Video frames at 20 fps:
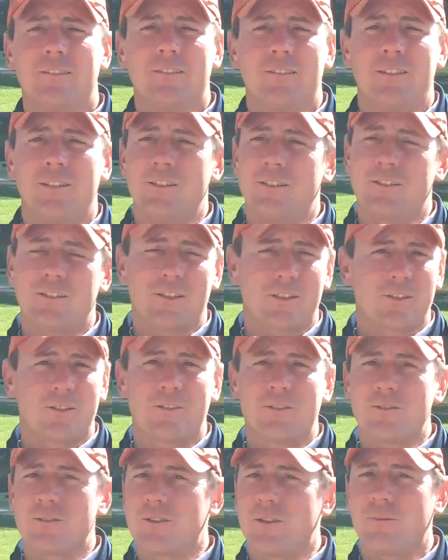these six
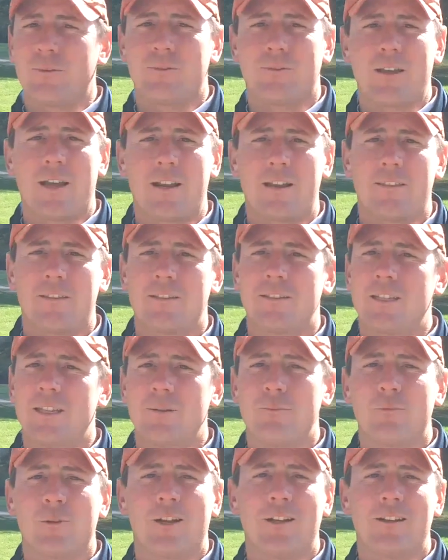girls that we've got on the
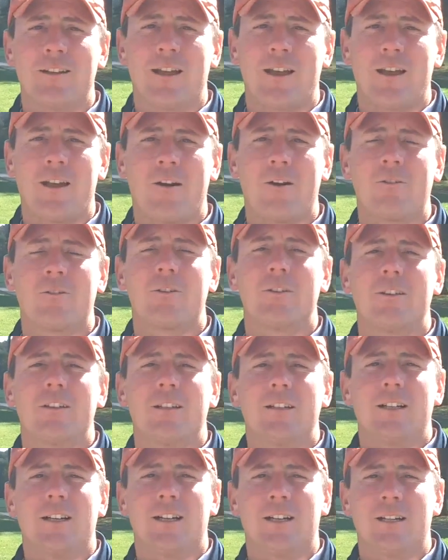team right now
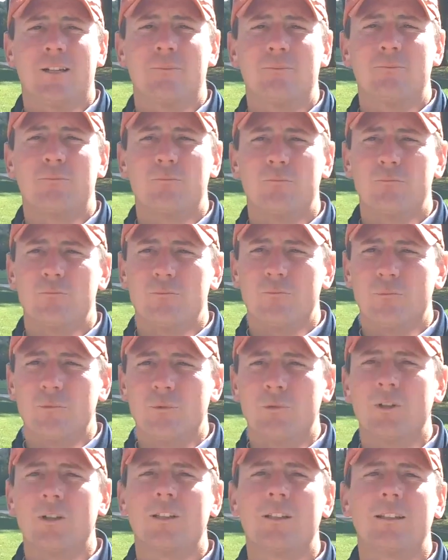um,
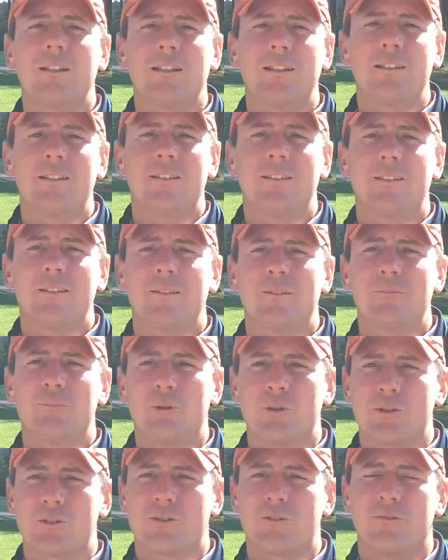really
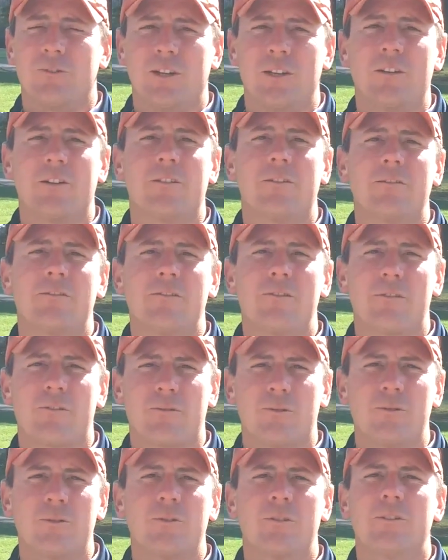persevered
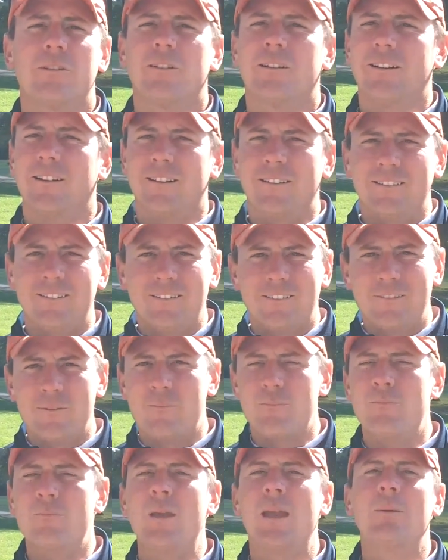through
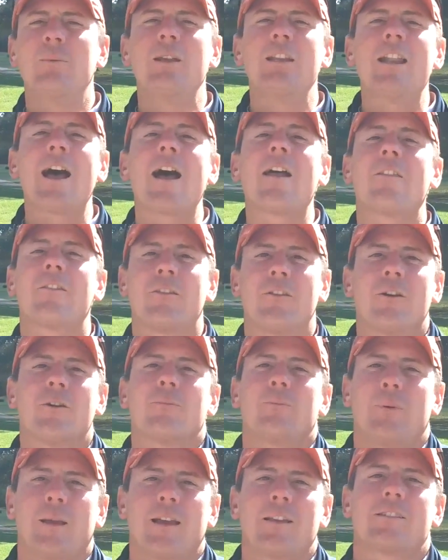maybe not their
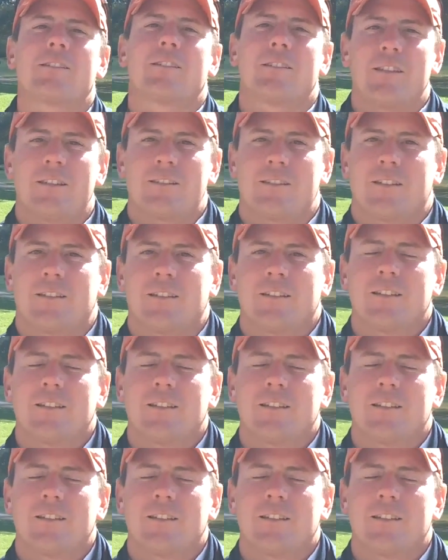best season